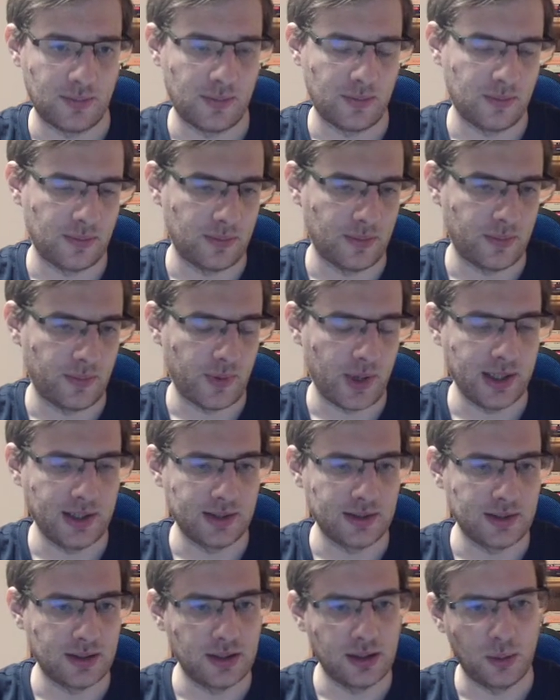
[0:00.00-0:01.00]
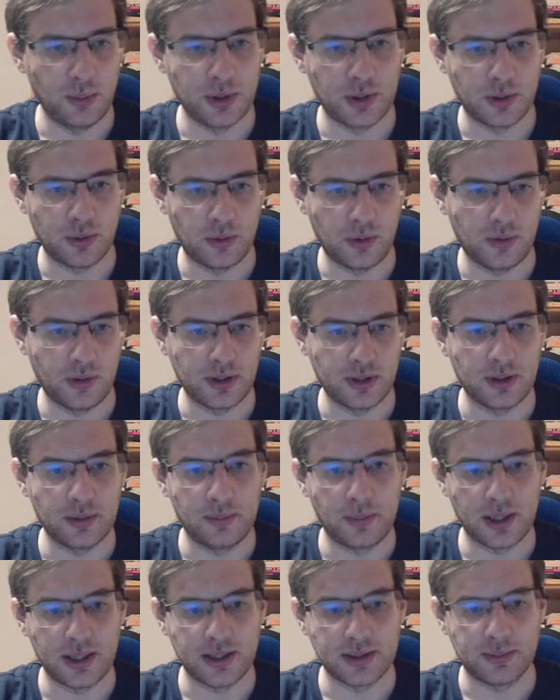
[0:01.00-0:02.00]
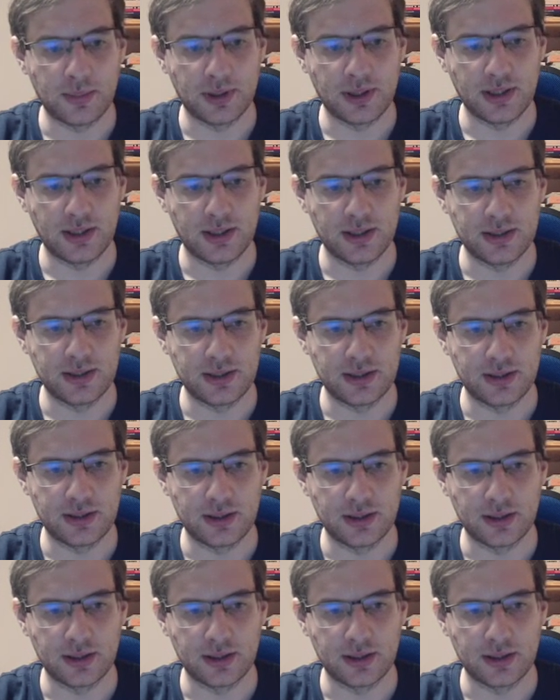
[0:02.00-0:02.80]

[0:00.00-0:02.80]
Knight is a little bit awkwardly placed, but at least it